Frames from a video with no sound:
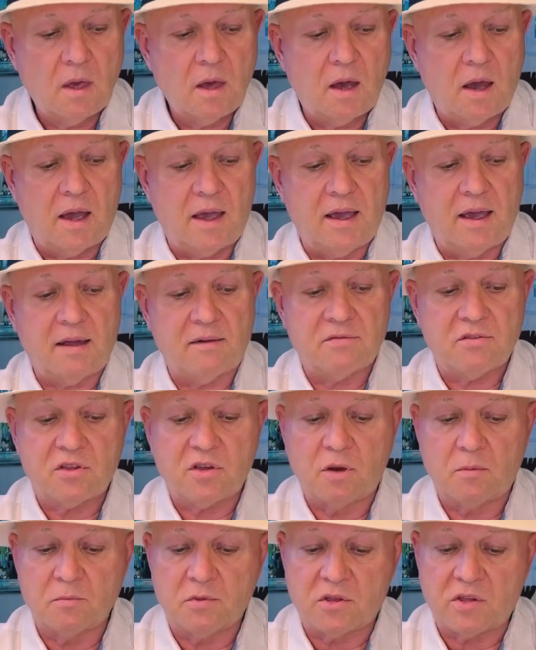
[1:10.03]
I have
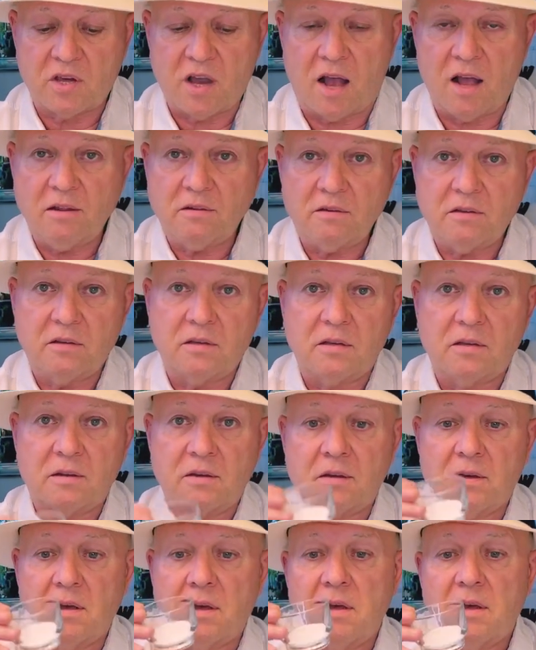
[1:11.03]
some salt.
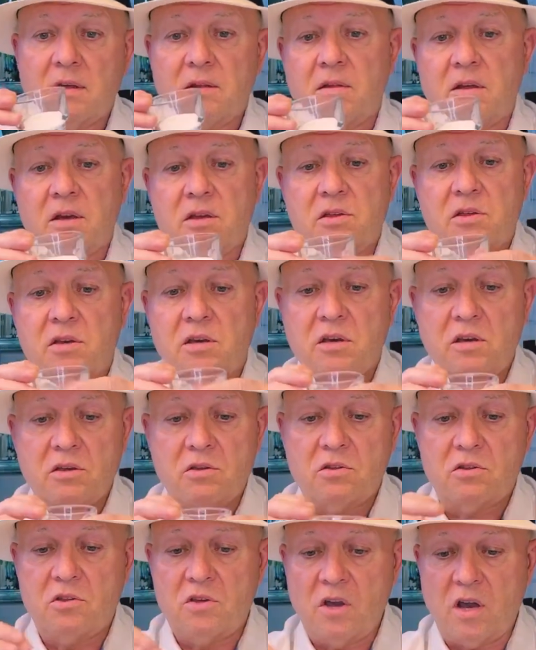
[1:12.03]
This
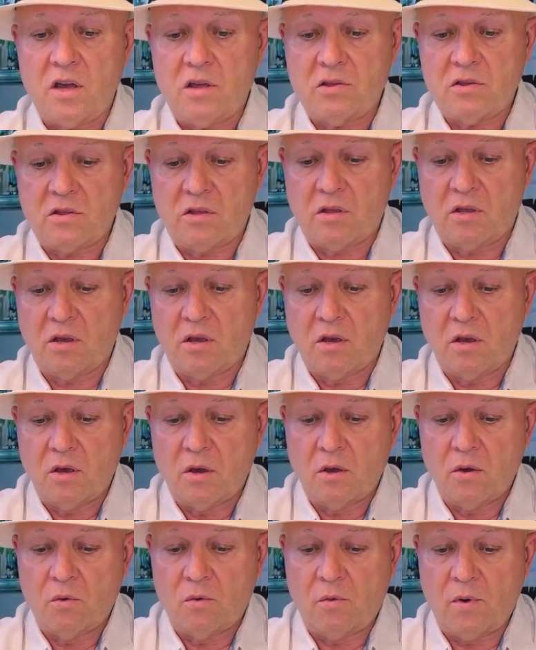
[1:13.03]
is just
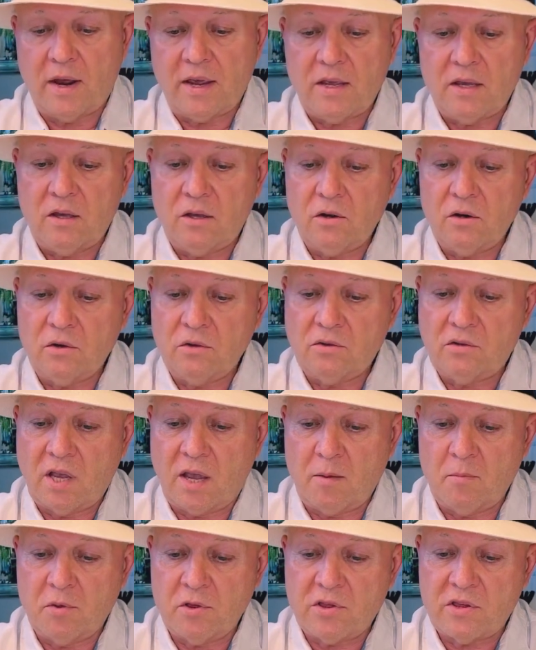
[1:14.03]
regular
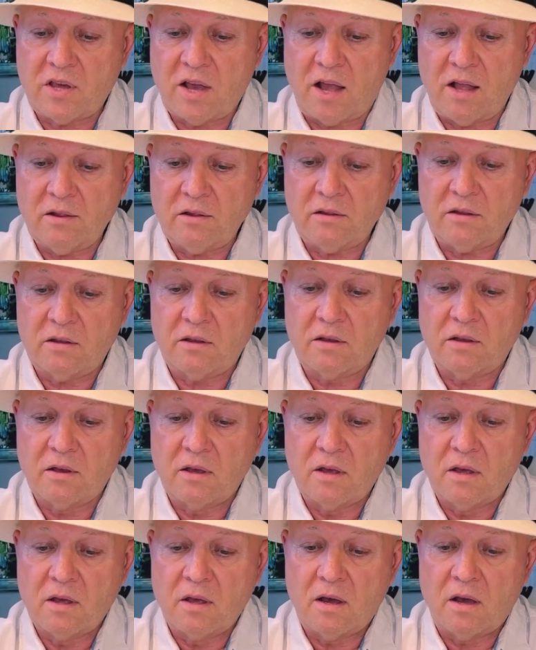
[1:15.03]
table salt.
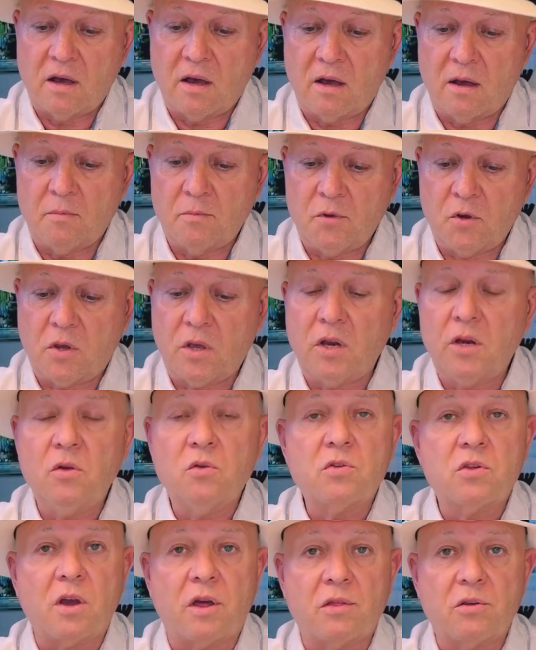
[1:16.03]
You can
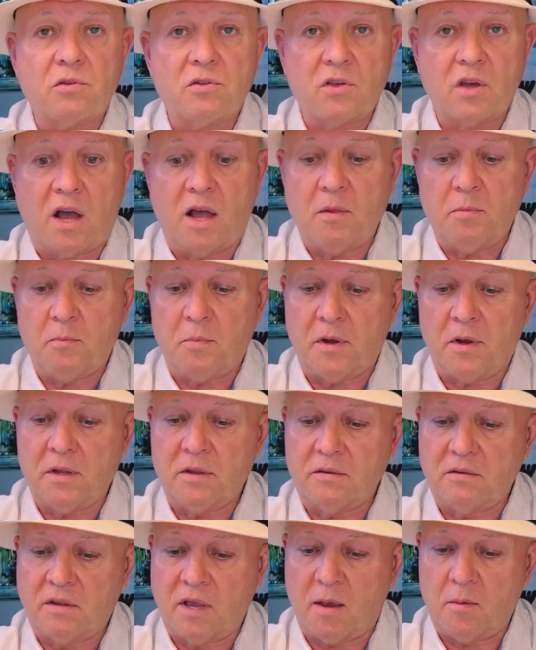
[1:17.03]
use other salt,
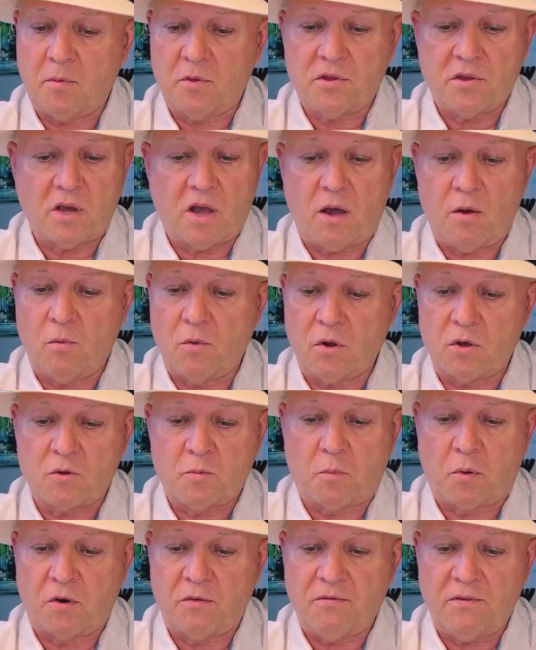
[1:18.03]
but table salt works
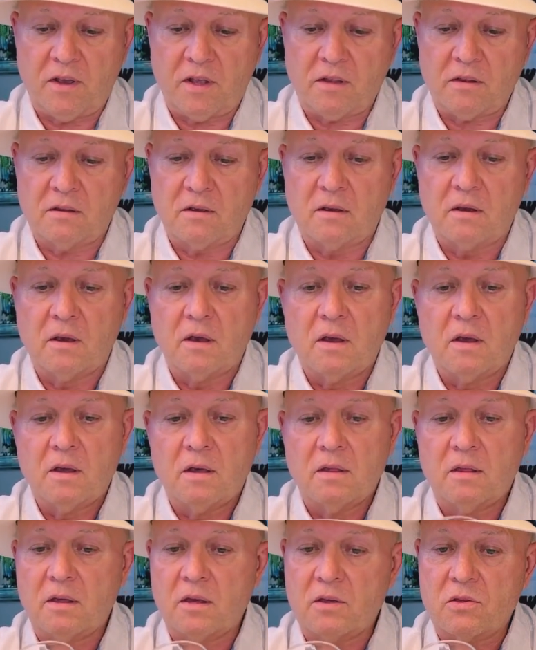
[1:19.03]
perfect.
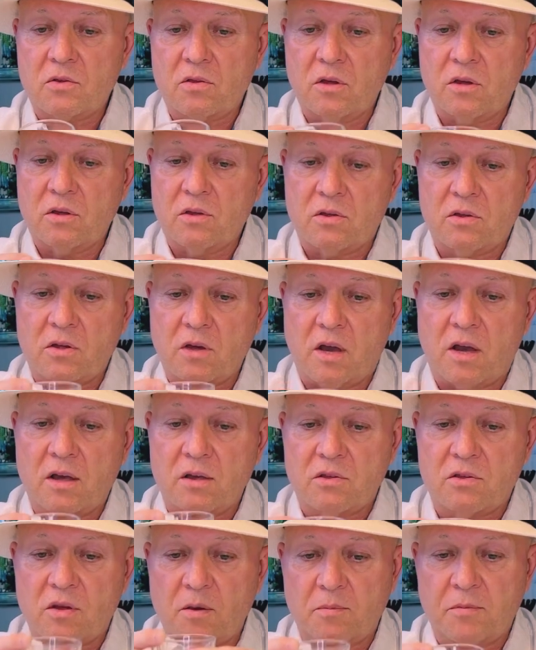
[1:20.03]
This is
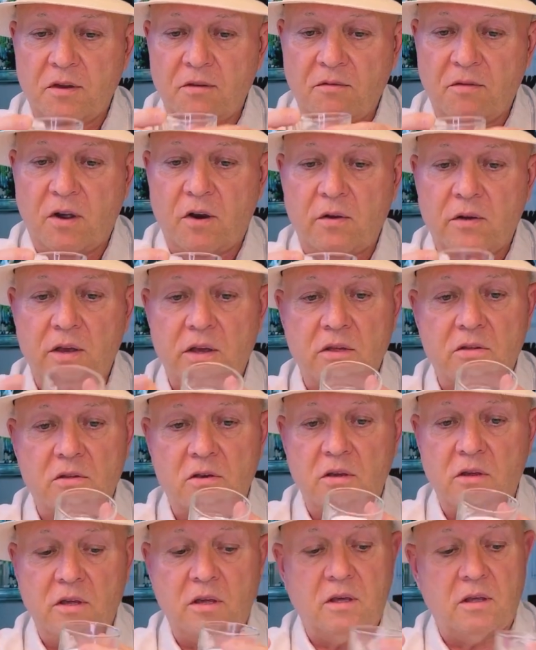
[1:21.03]
something very
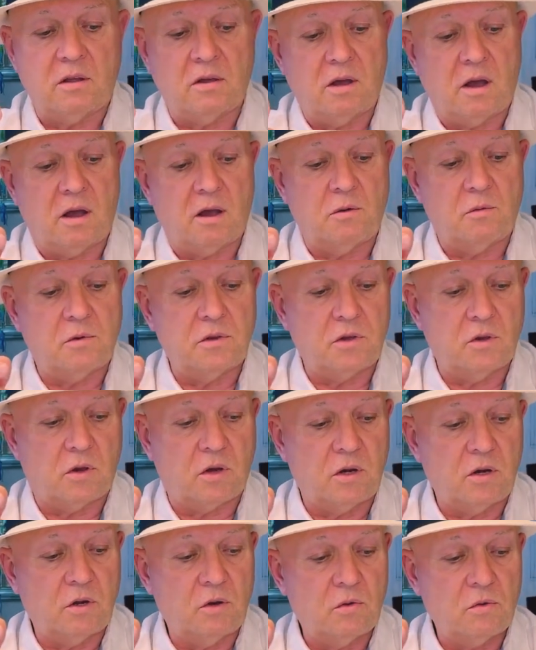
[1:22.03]
easily you
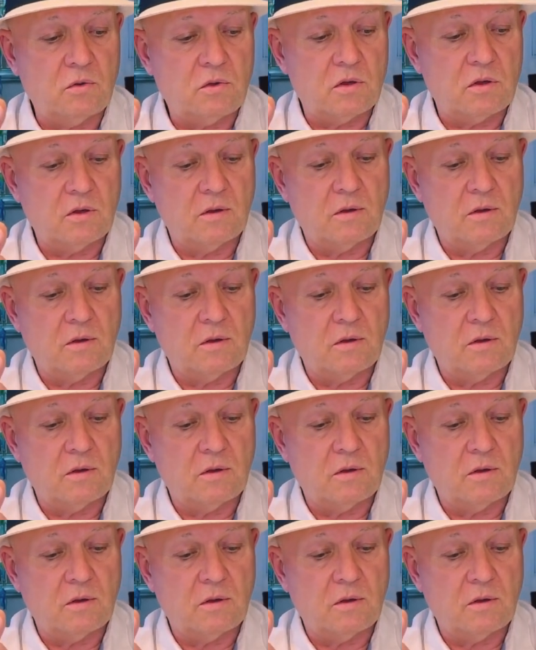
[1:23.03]
can use.